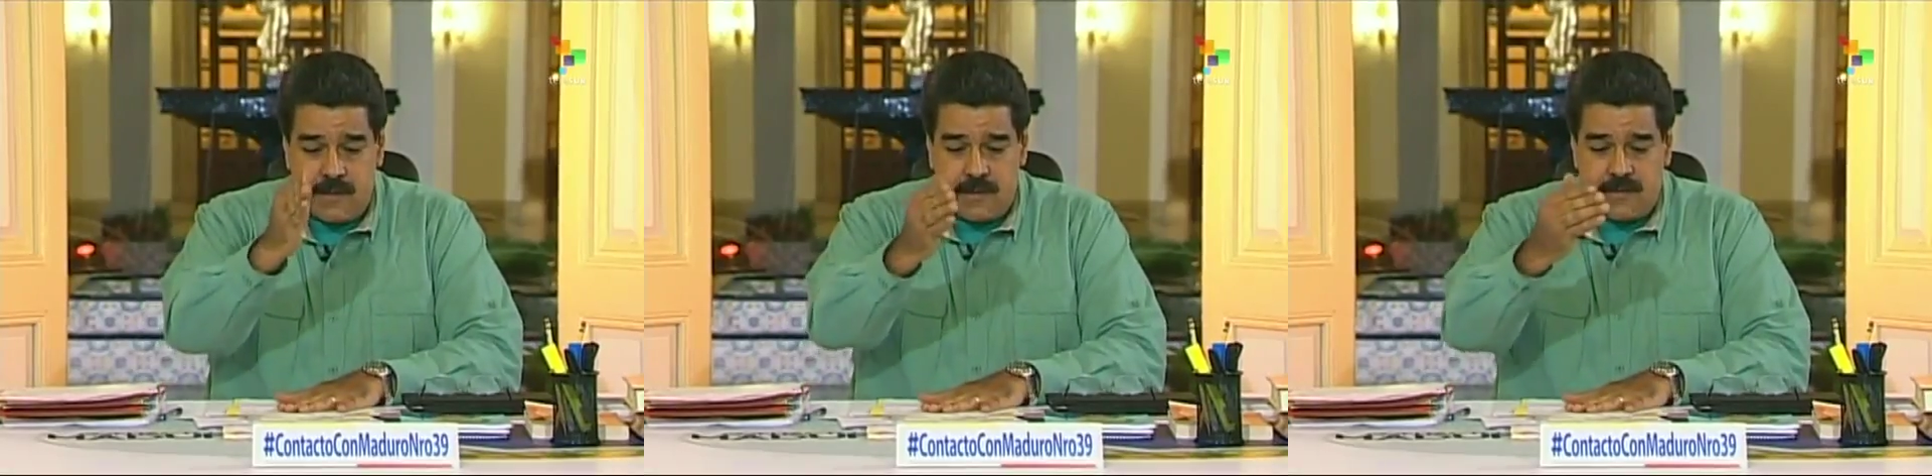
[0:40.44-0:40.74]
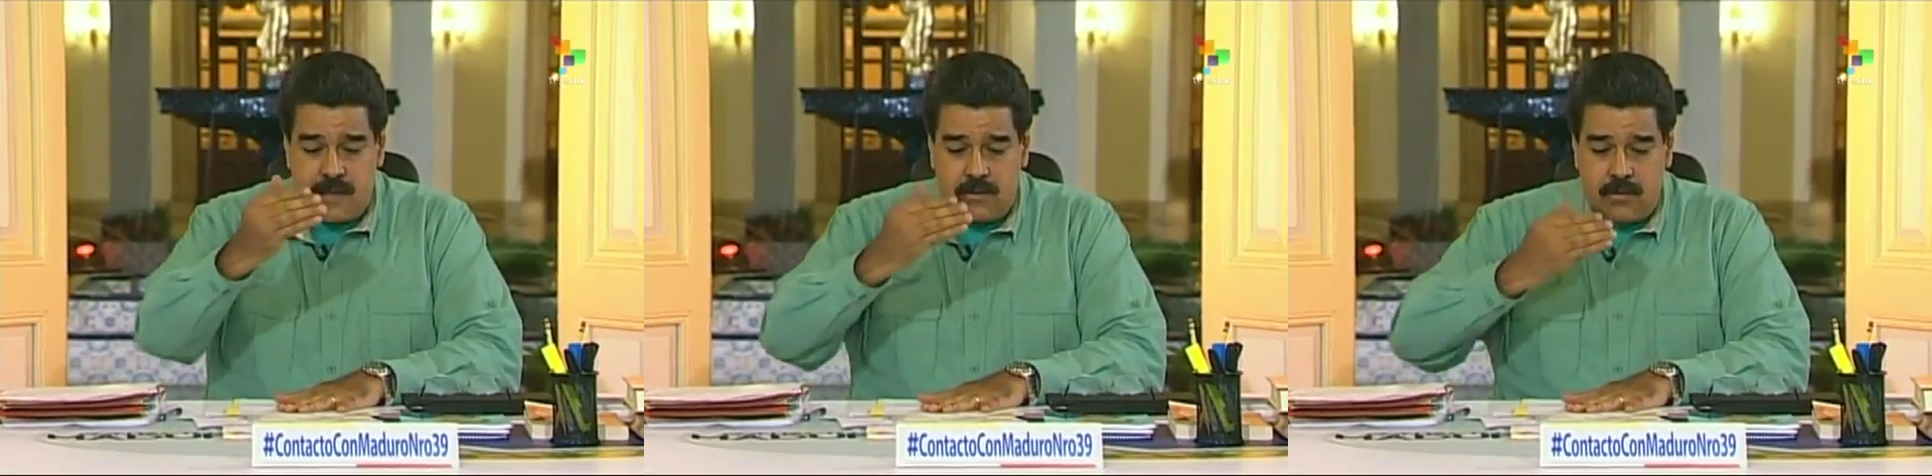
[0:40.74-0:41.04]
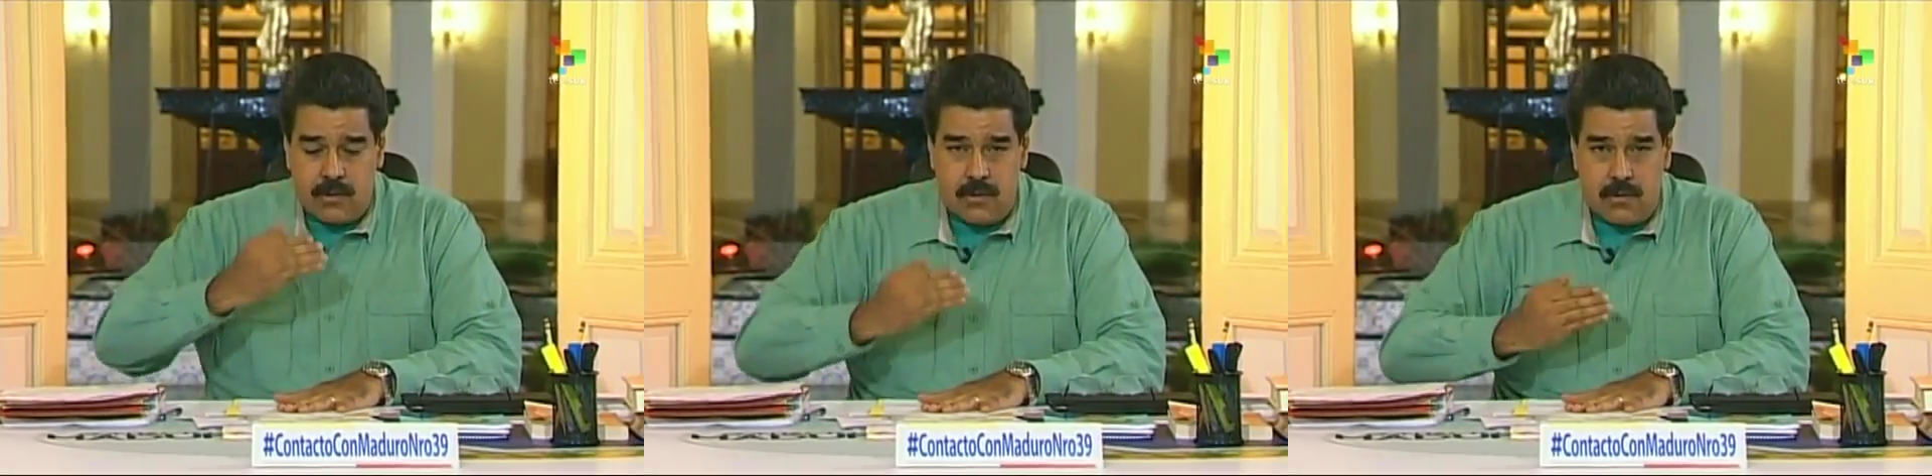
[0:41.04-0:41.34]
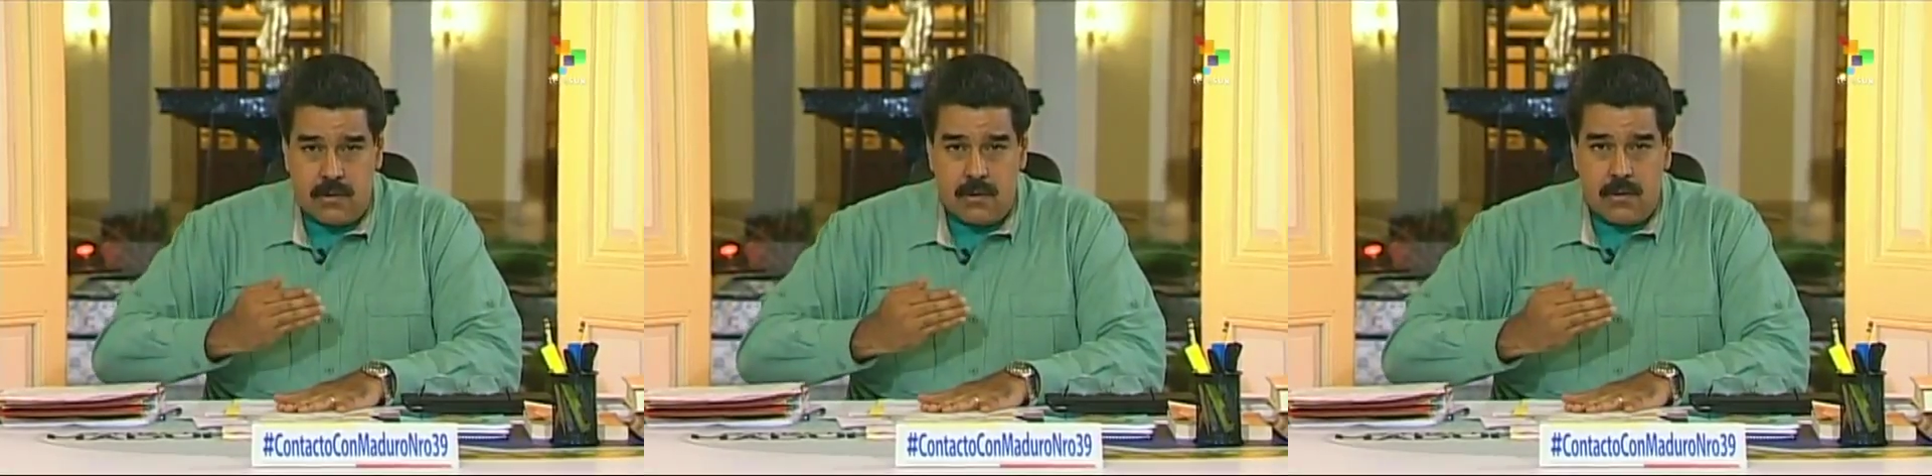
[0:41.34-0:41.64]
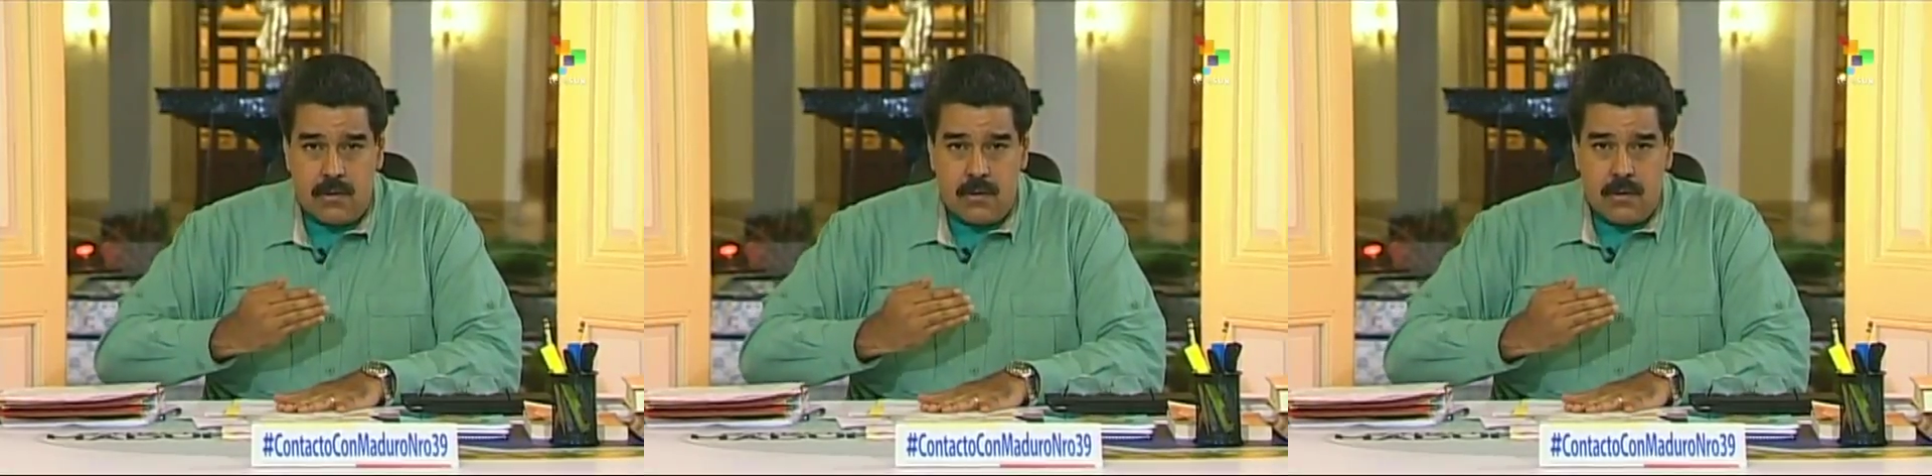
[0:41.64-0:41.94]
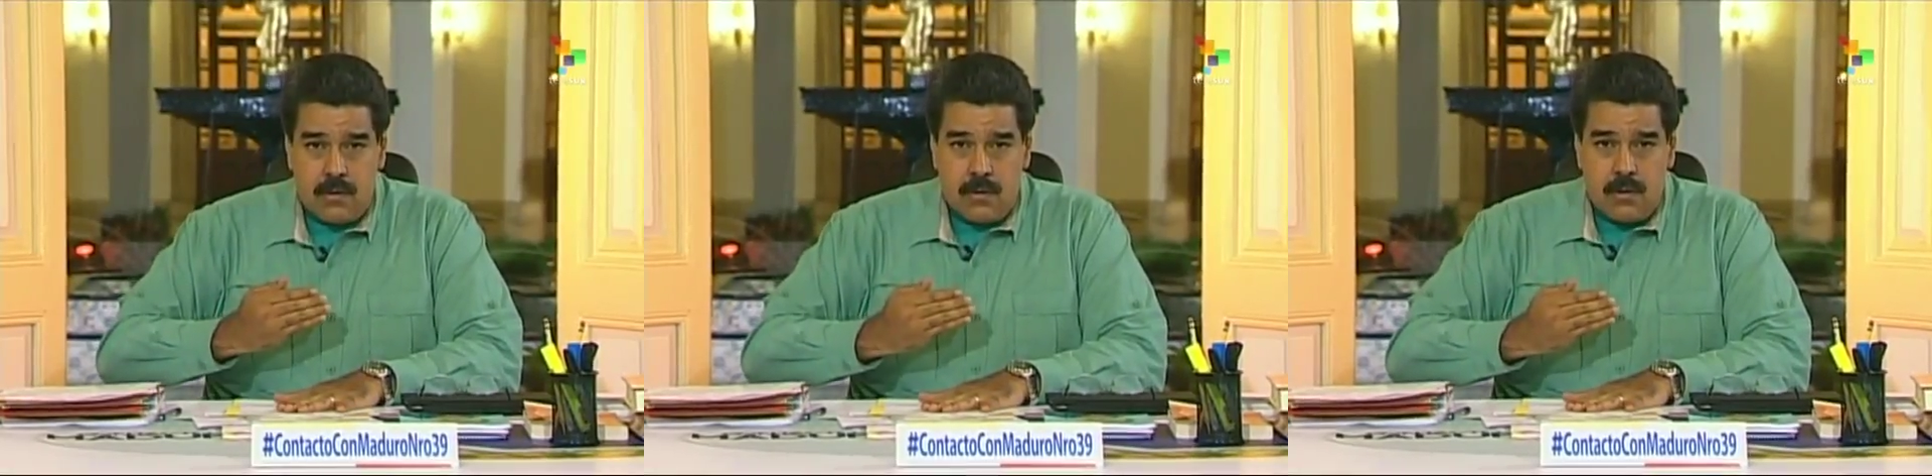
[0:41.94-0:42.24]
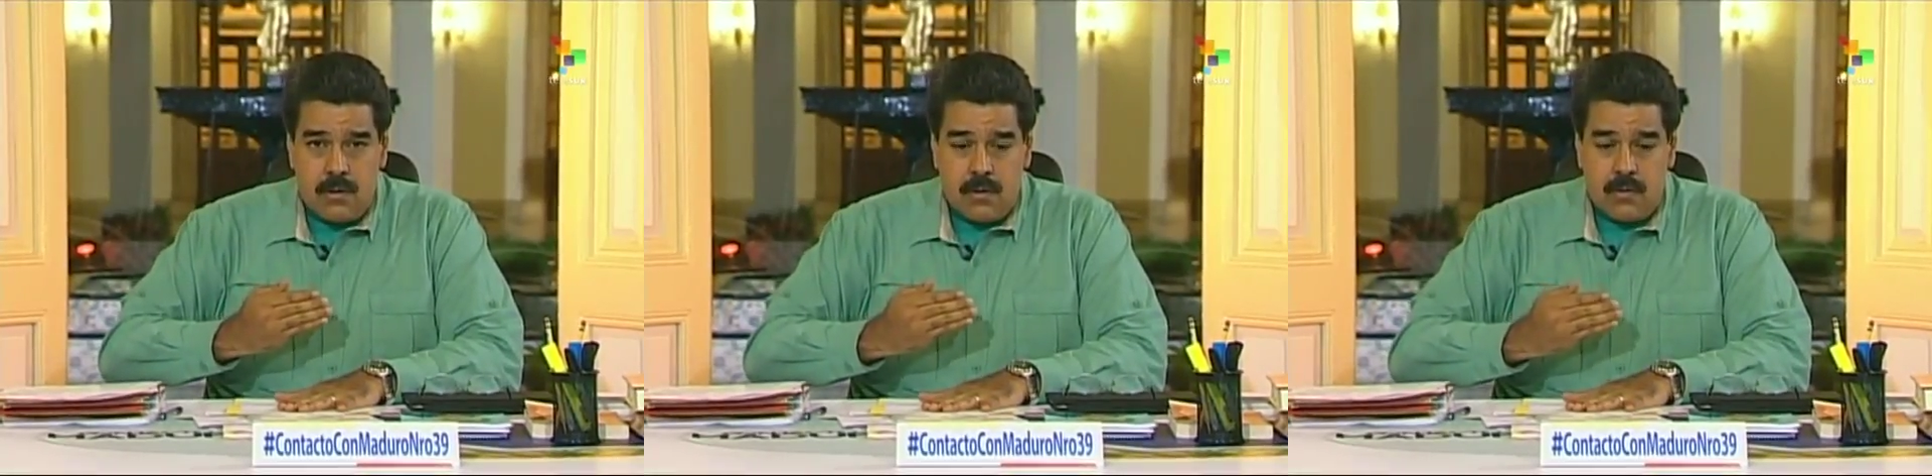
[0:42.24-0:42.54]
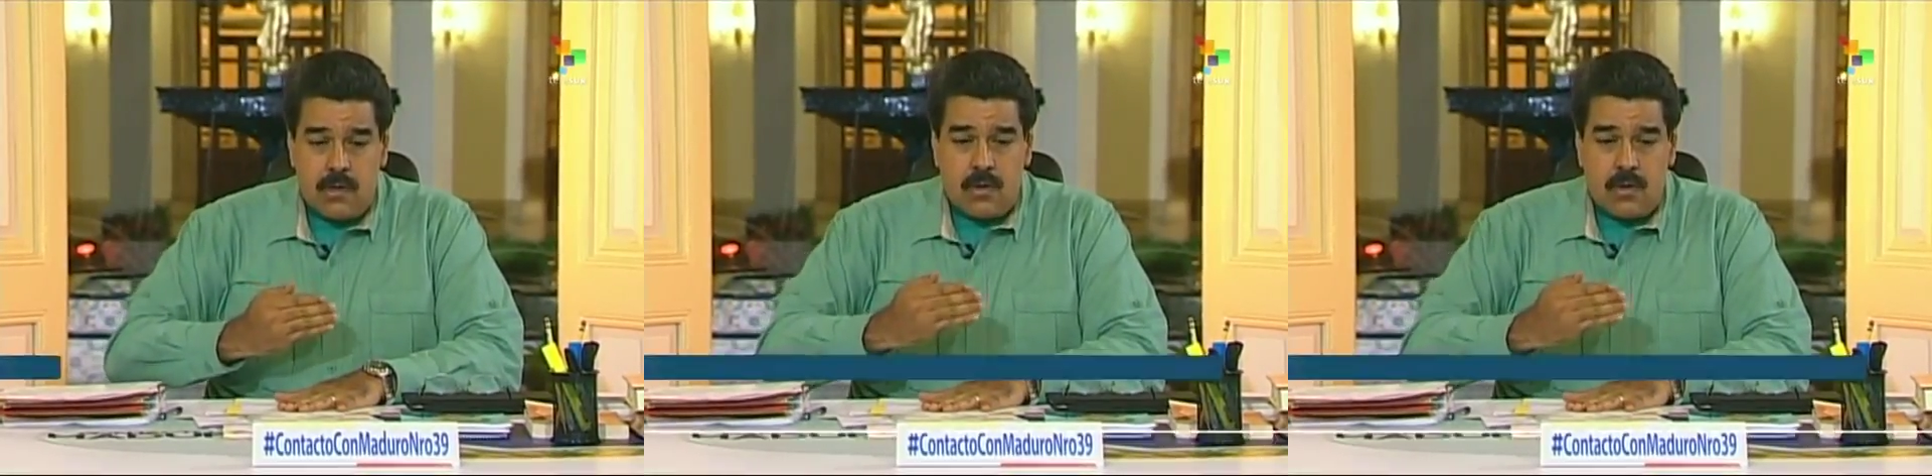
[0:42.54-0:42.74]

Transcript: Only with a meeting with you, President,